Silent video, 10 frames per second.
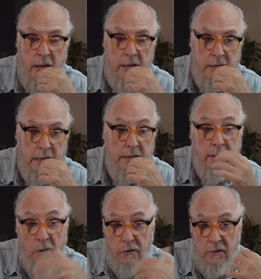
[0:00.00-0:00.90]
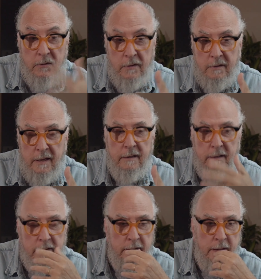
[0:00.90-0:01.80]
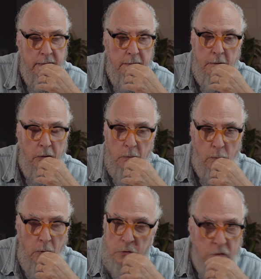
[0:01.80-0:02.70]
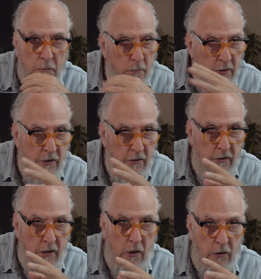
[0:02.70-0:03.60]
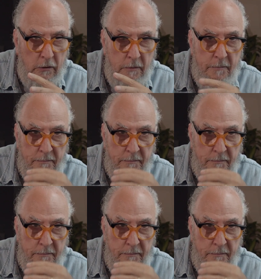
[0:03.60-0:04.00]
And then the other thing that developed also very early on